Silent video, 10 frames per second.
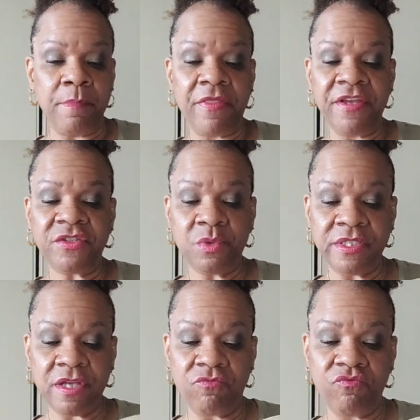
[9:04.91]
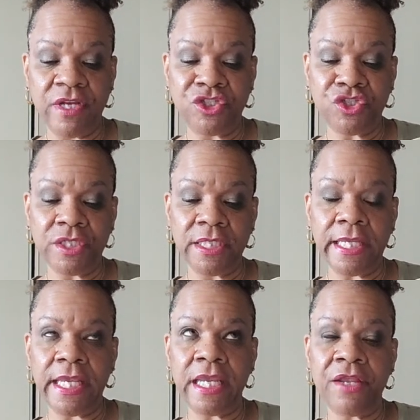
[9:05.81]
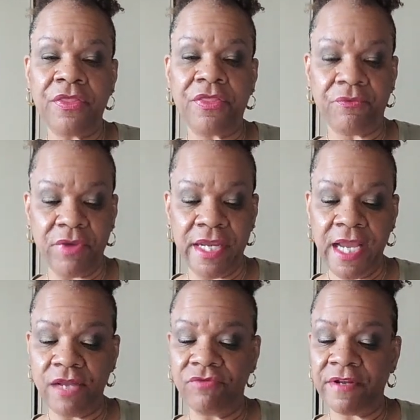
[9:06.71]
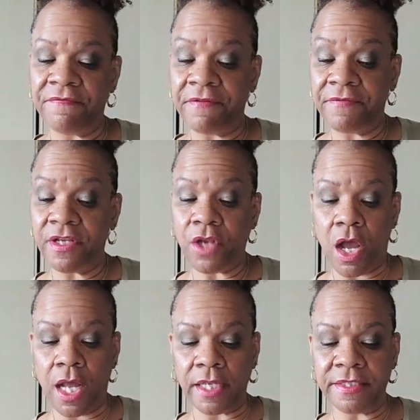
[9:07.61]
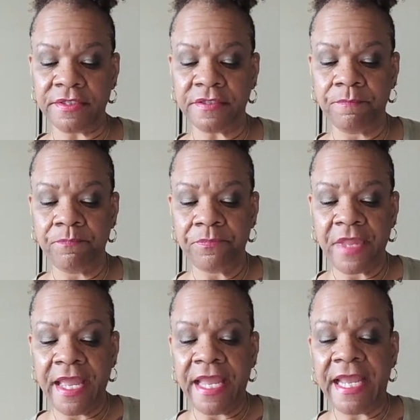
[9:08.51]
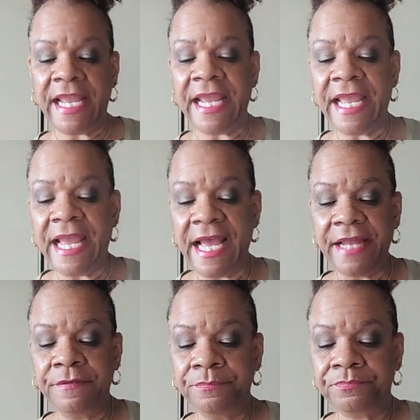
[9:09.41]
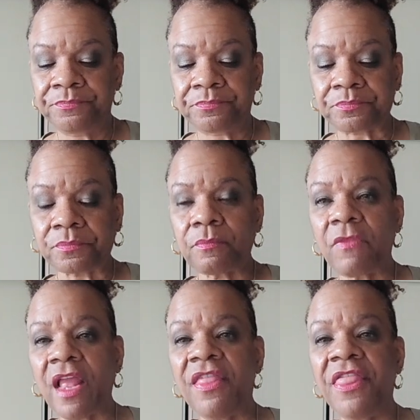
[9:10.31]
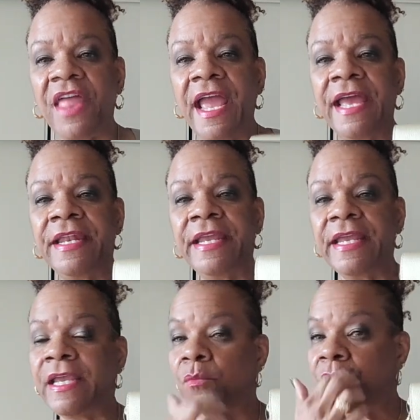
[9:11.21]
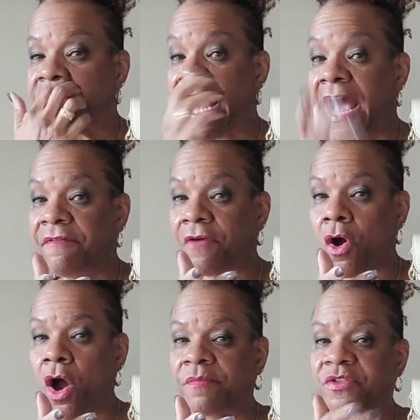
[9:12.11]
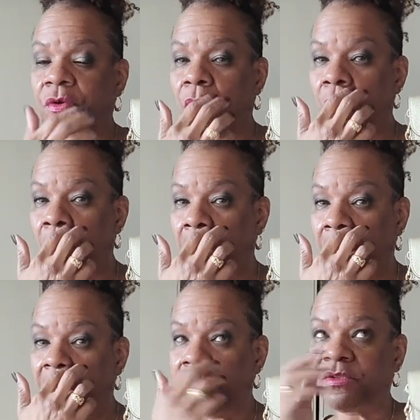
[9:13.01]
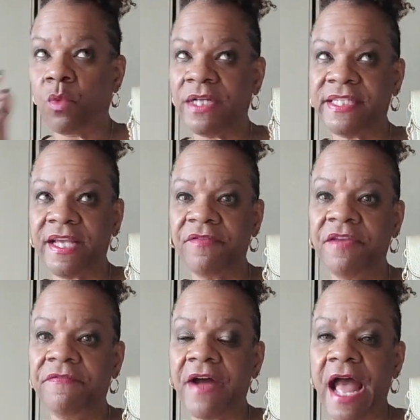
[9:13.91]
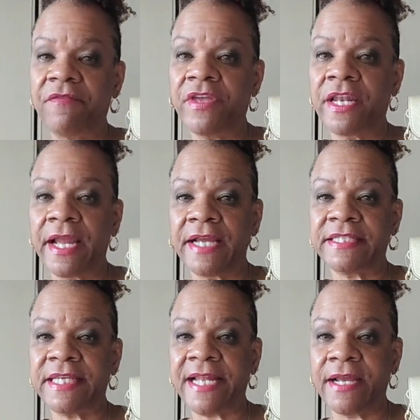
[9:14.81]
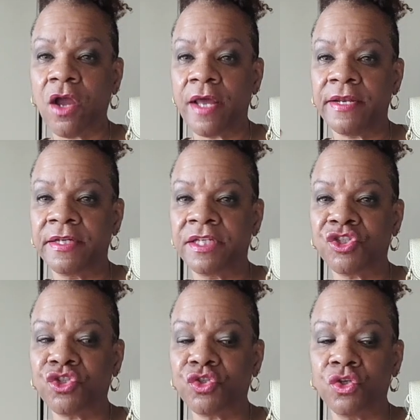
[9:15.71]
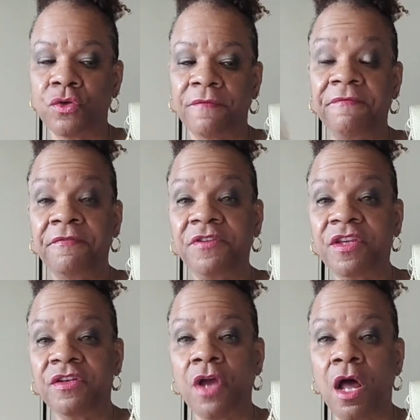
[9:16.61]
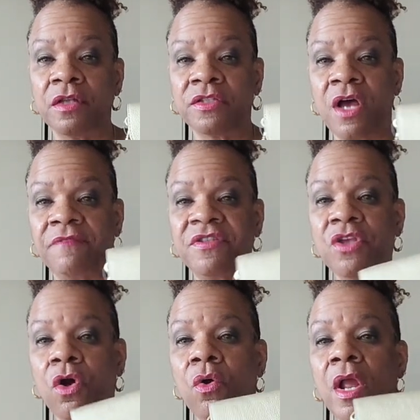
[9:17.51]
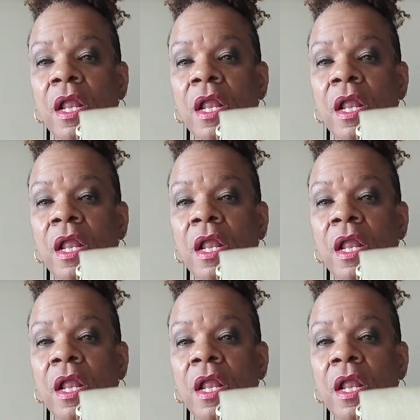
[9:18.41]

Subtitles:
This was originally $350, and then it was half off, so it was $175. Then, like I said, I got an additional $15 off, so